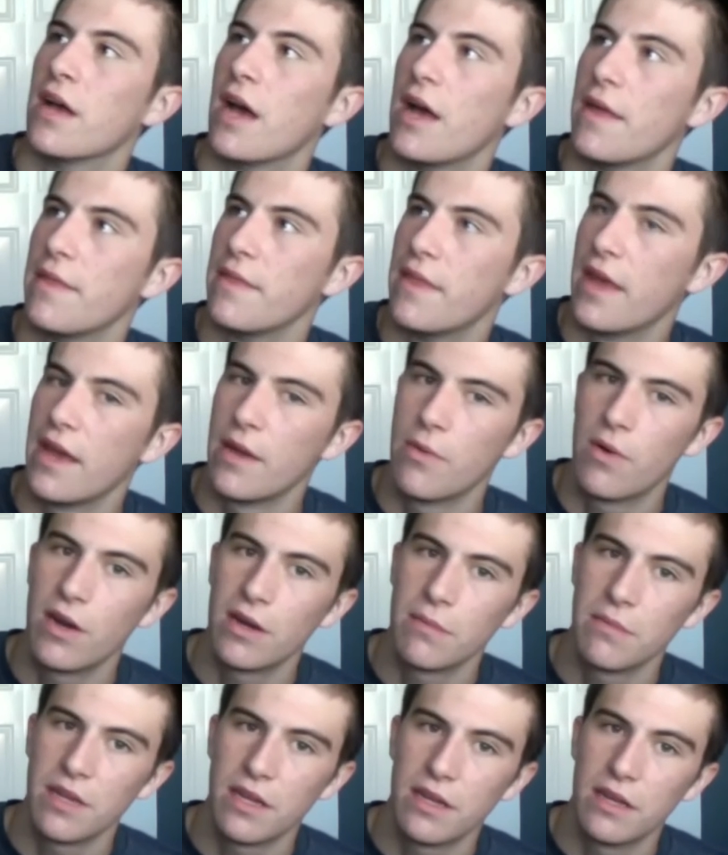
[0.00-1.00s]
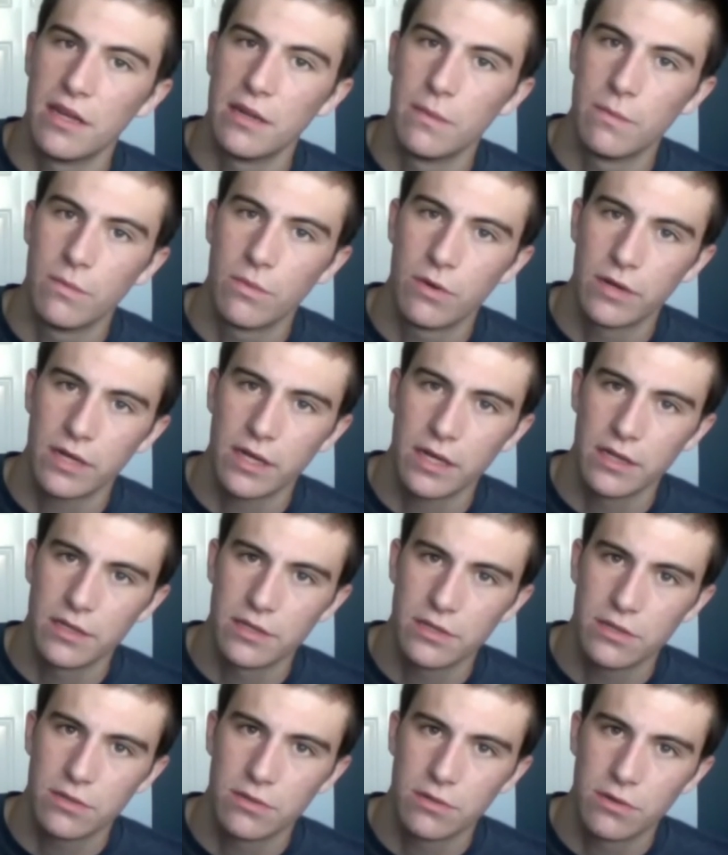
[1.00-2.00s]
they wanted me to work on the
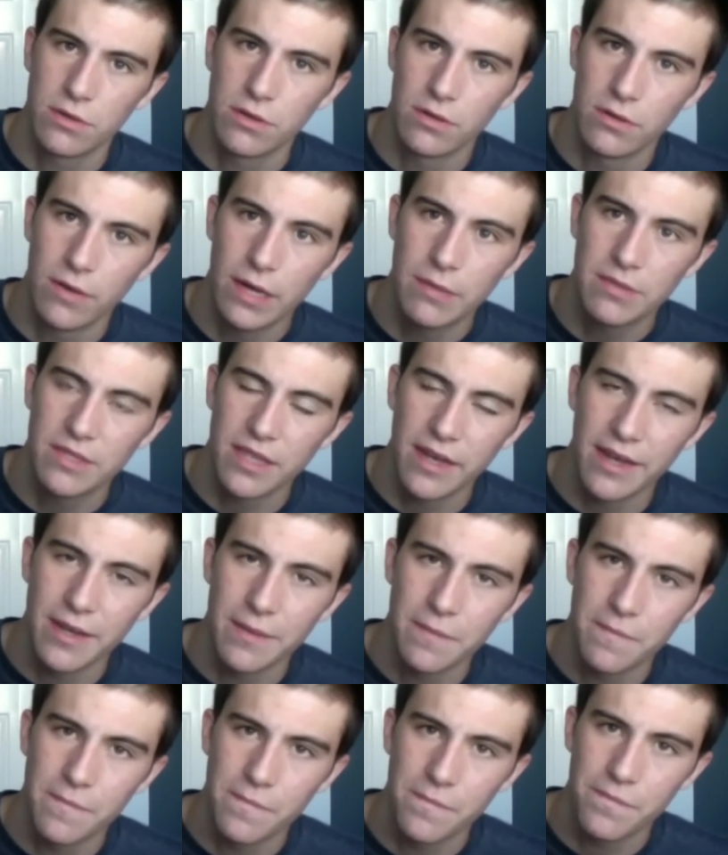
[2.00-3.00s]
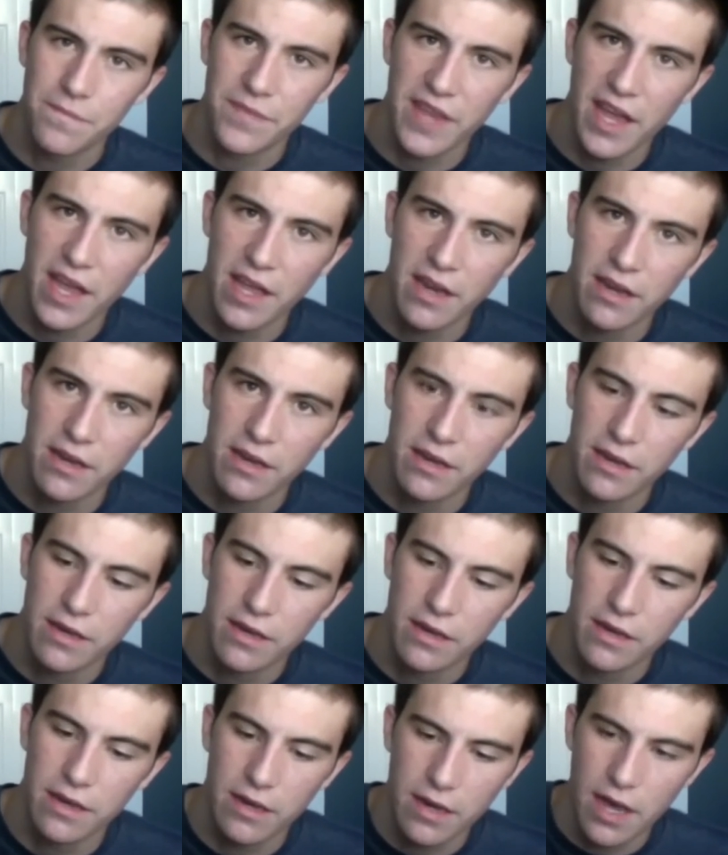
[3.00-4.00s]
school website, and
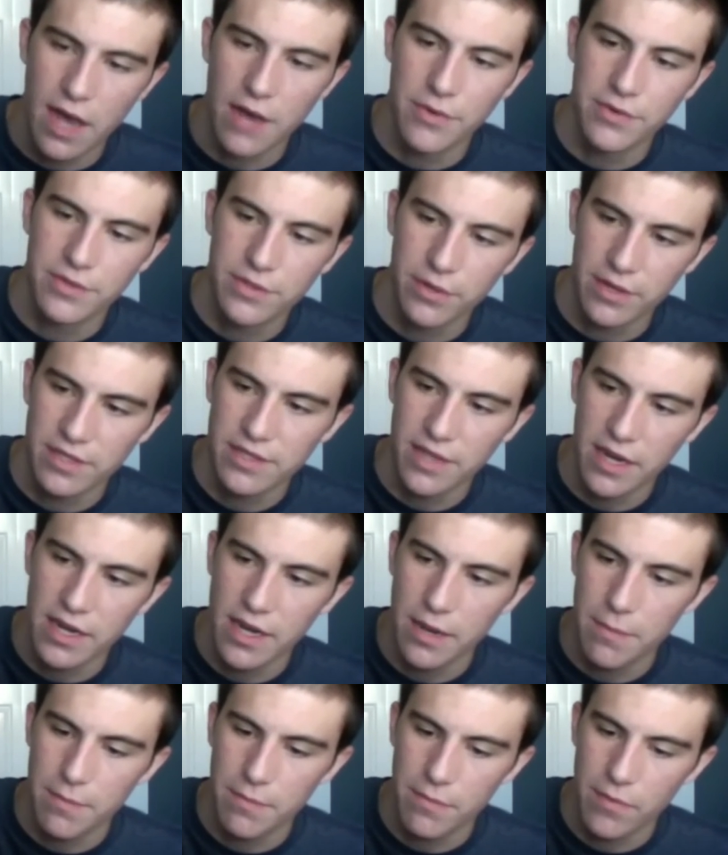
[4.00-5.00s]
I so I signed up